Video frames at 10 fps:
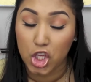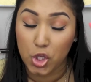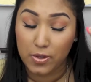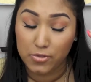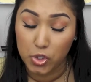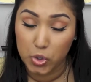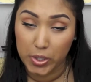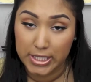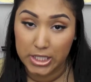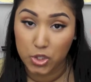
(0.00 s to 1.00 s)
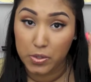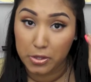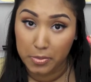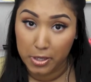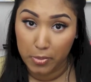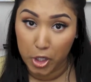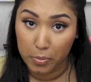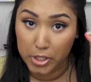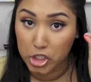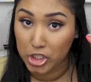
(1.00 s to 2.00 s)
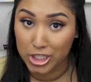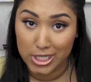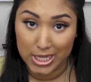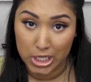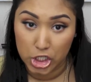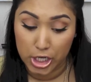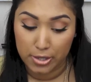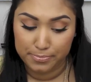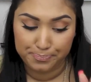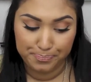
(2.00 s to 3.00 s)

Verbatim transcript: You have two choices. You either be a bald bitch or just take that shit out.